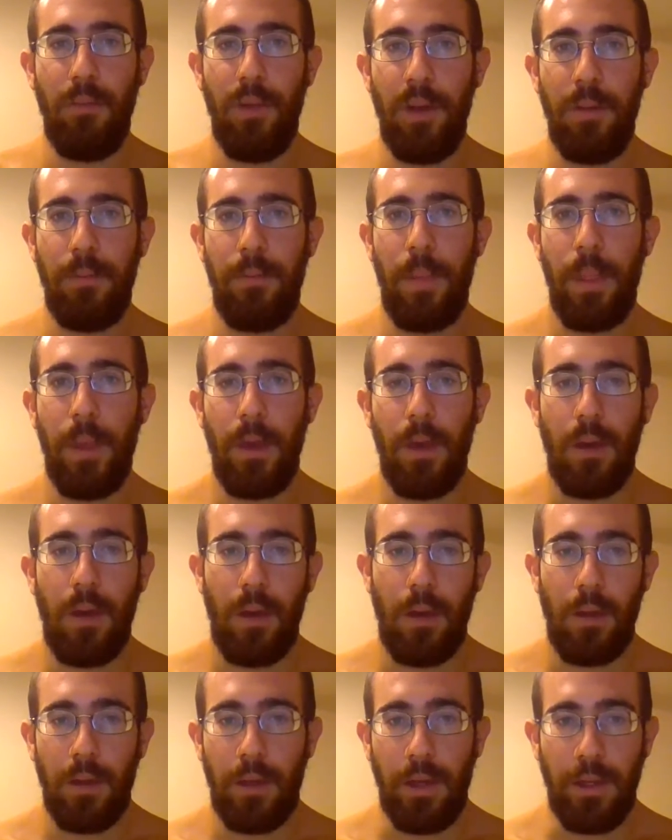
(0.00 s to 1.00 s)
But
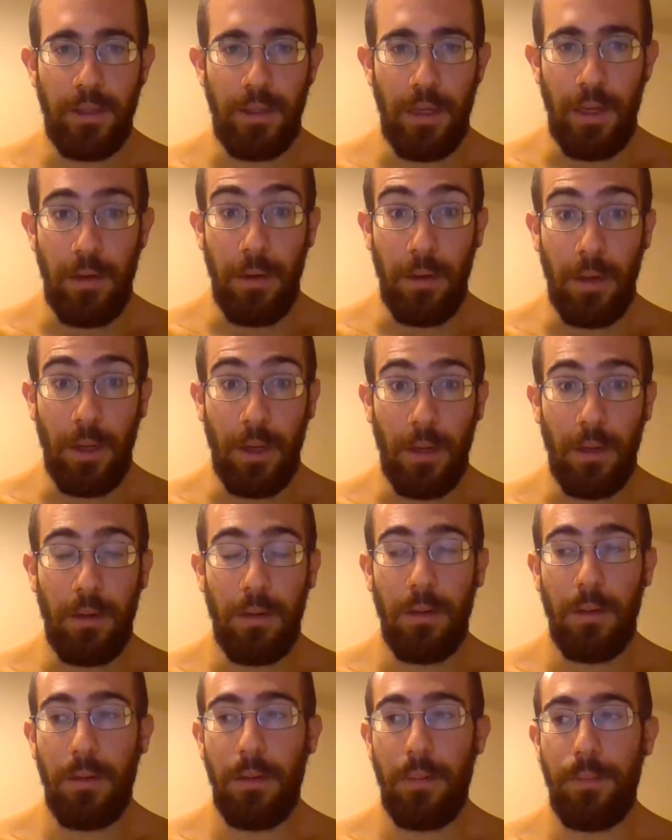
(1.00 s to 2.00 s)
like I said, doing it
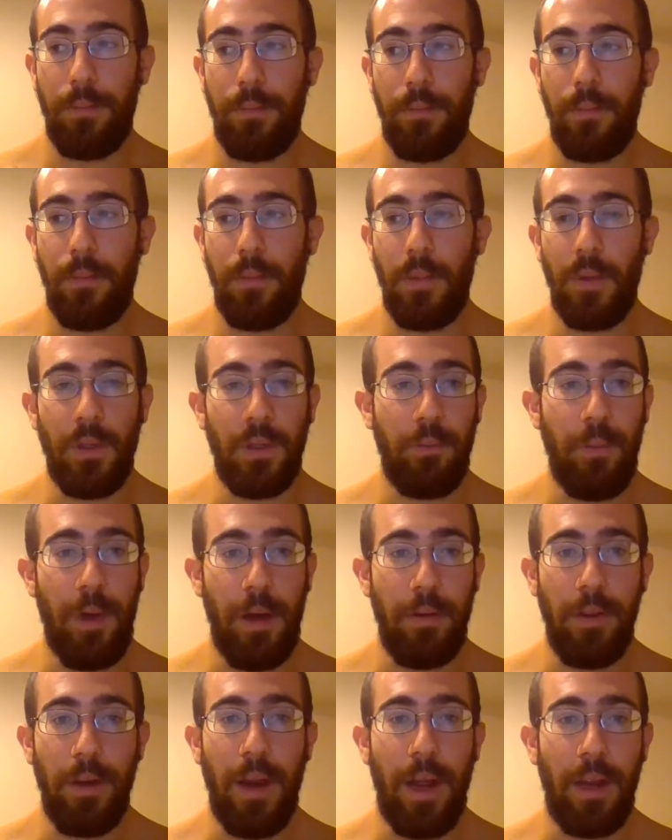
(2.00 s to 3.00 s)
is
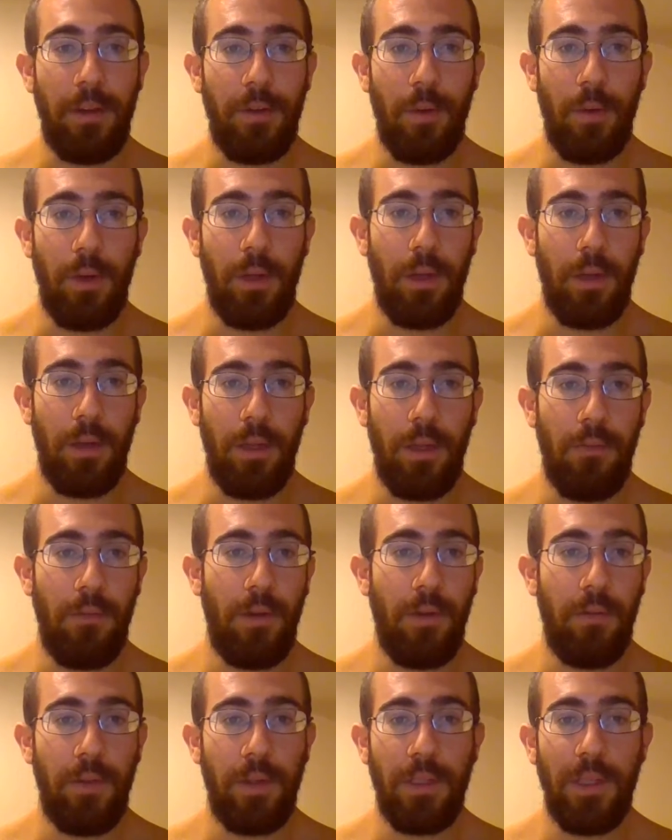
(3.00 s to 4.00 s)
better than not doing it,
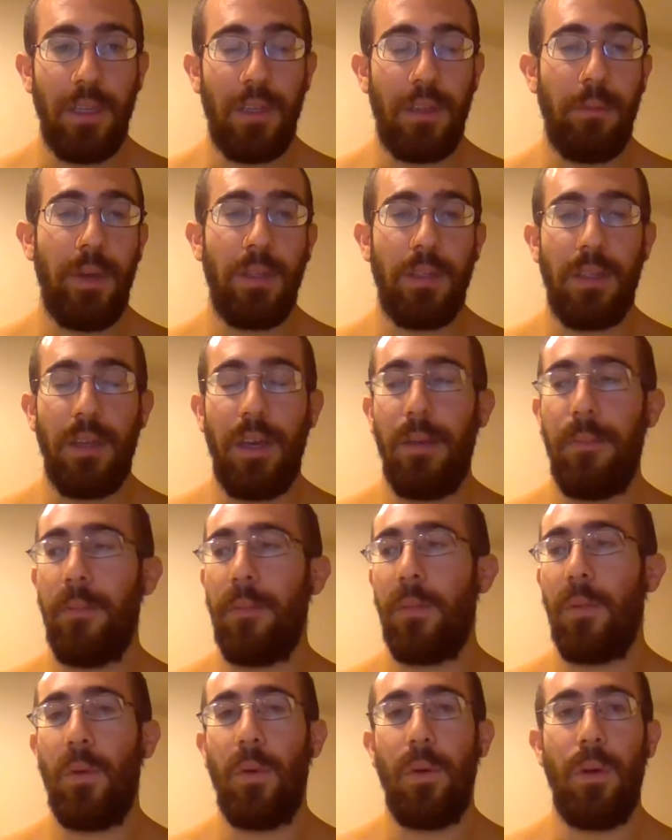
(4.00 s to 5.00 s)
even if it's not the best time
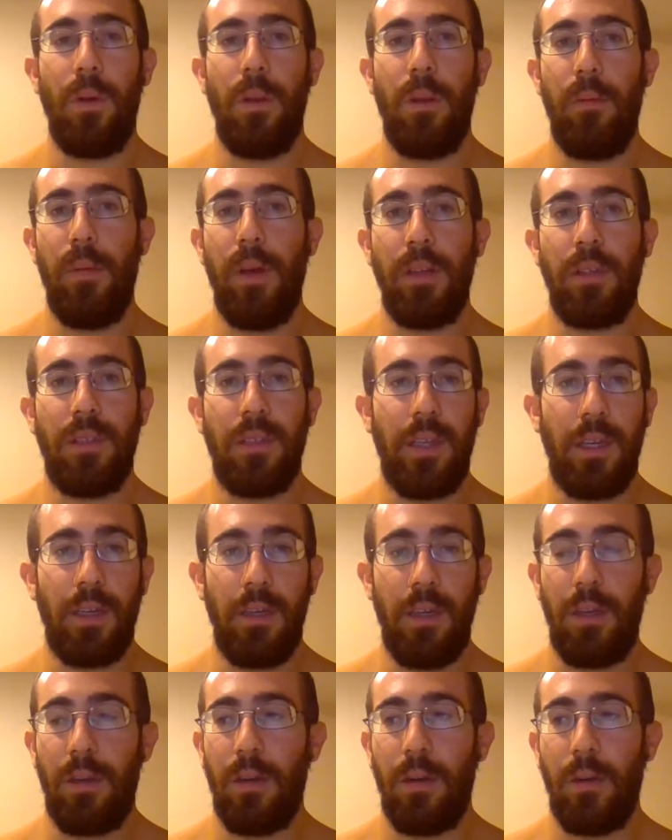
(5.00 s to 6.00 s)
or the best
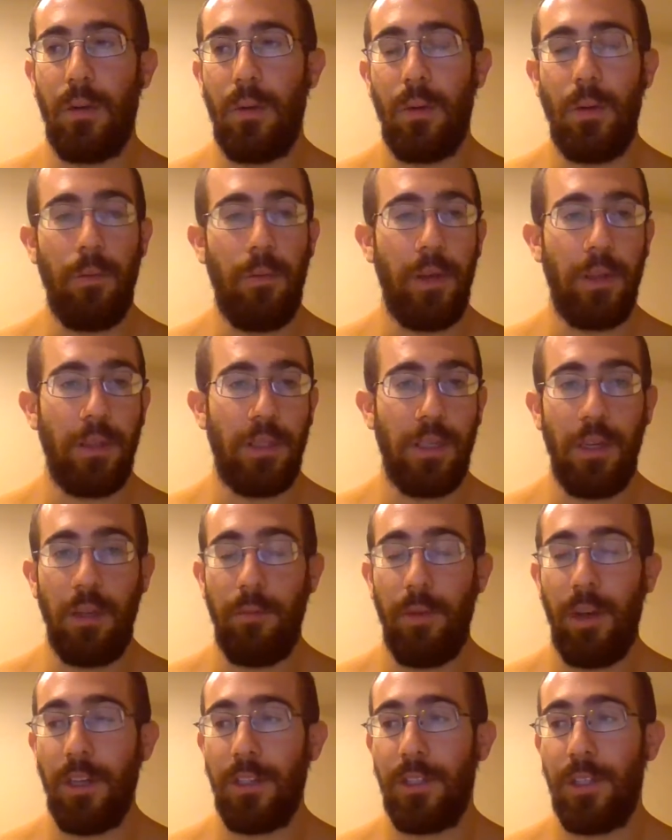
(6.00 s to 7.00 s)
technique or best sitting
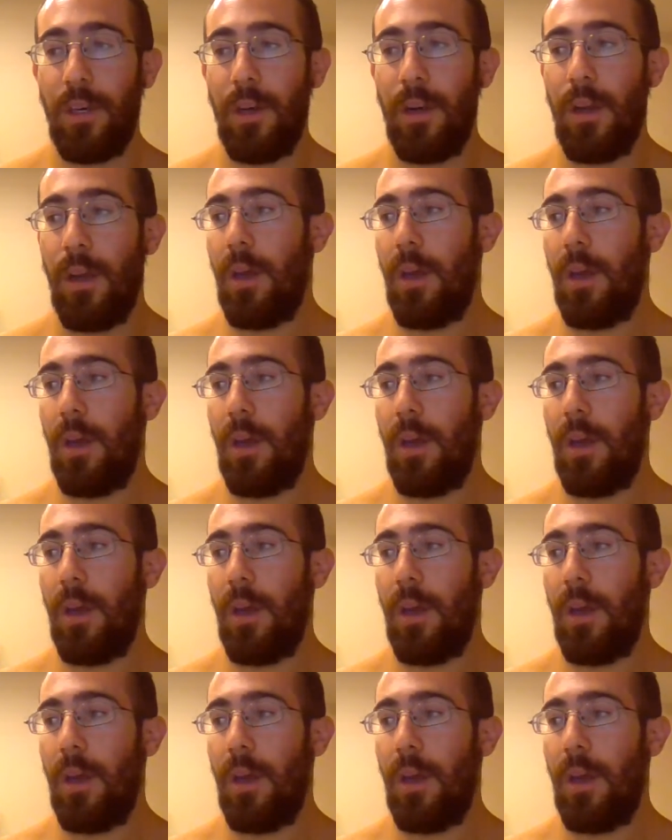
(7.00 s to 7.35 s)
posture.